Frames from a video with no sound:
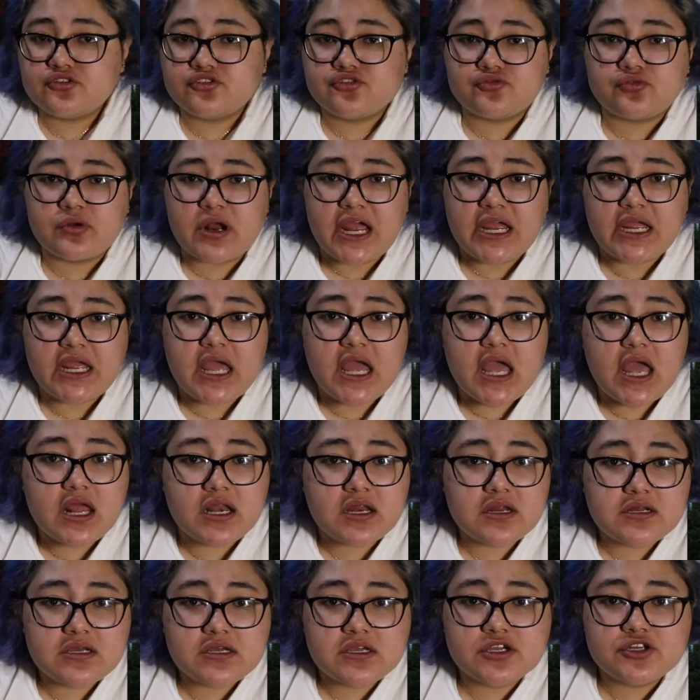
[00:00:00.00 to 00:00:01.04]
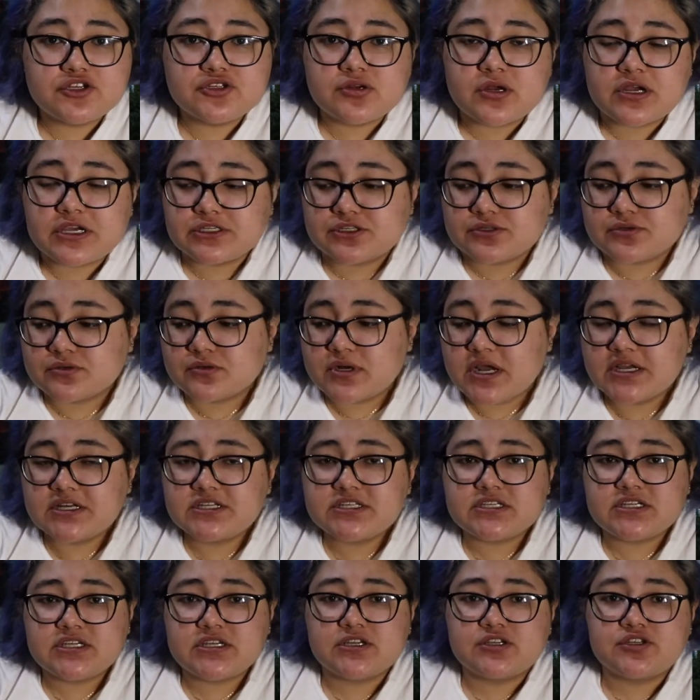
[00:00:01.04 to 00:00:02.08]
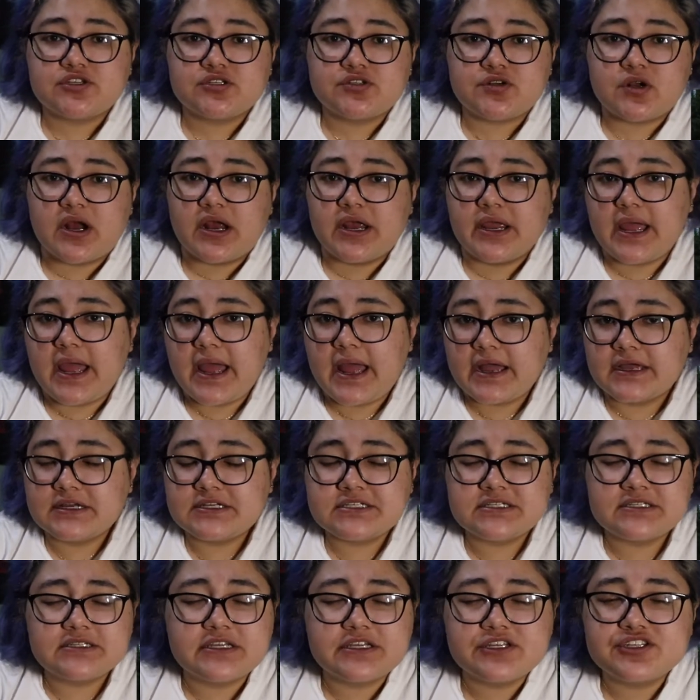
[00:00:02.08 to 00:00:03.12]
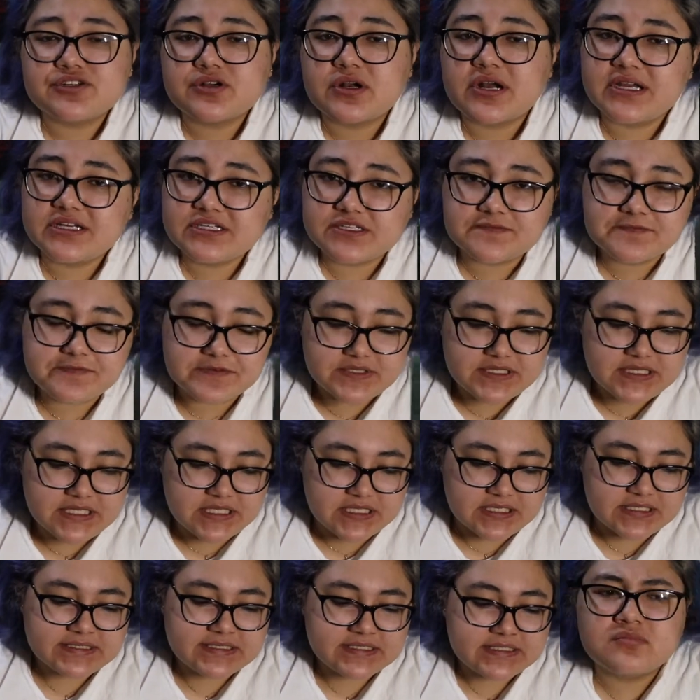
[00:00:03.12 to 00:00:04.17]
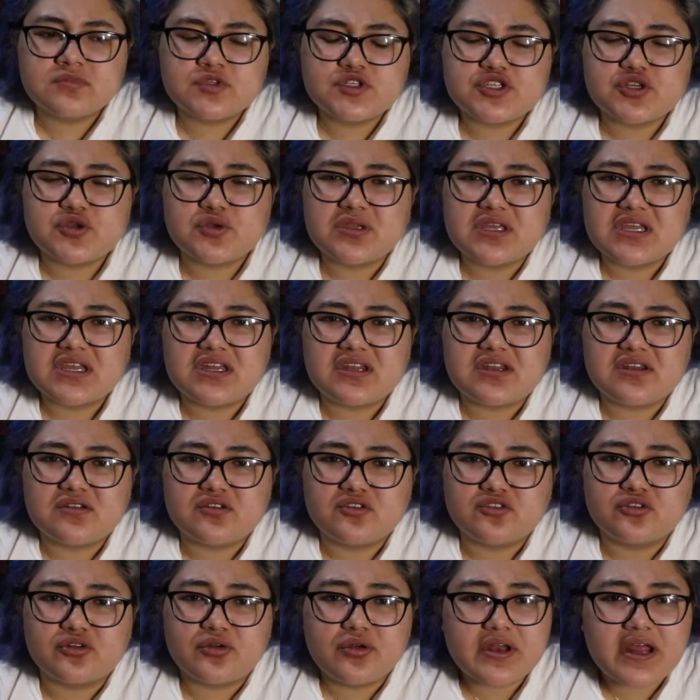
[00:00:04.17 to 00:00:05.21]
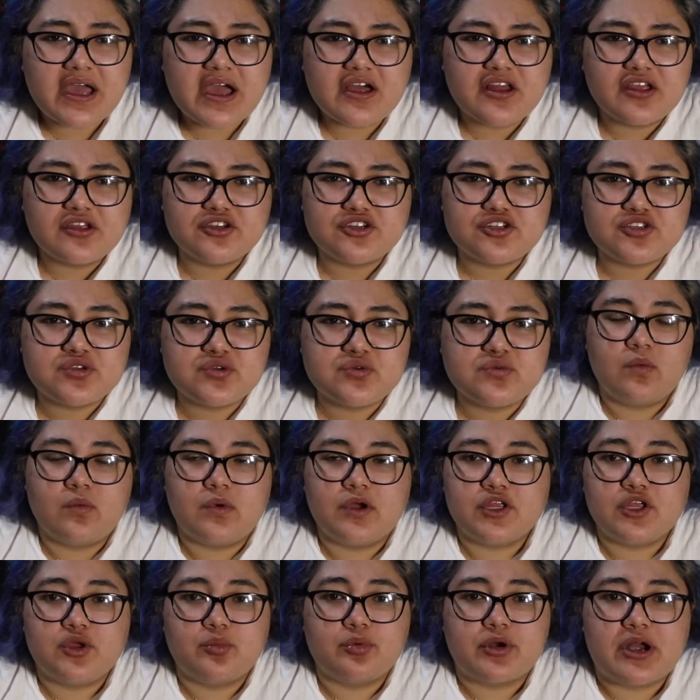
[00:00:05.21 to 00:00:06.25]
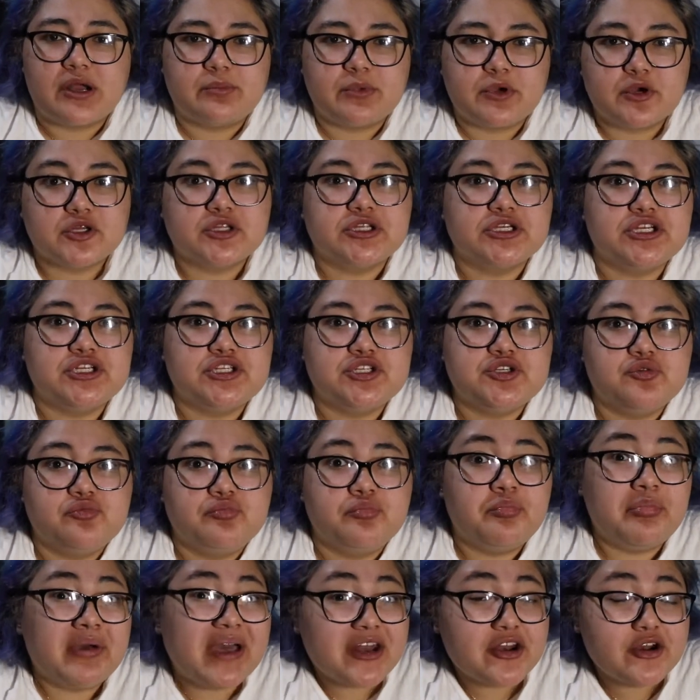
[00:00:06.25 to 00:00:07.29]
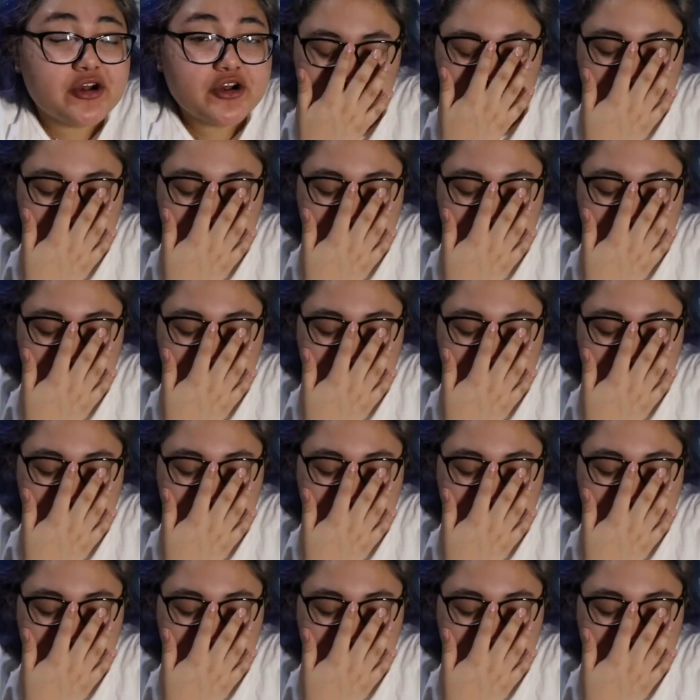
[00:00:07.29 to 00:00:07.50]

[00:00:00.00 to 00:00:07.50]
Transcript: try editing, try directing, try acting, like try different things so you can learn how to do what you primarily do better.